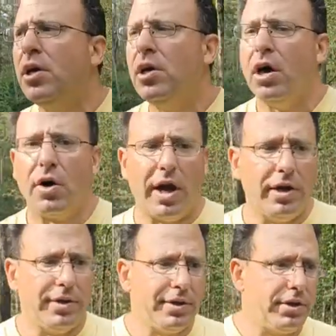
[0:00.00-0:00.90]
all
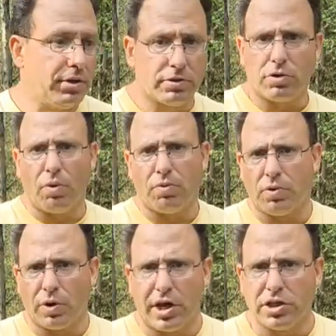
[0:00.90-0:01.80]
right, so
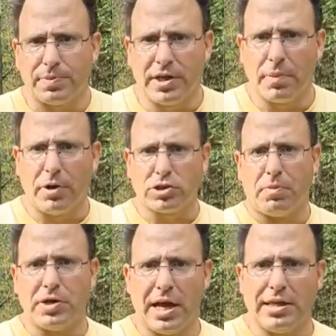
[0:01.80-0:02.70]
okay, you're spending a bunch of
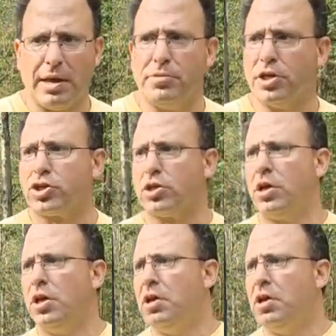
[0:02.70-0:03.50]
money on the ammunition,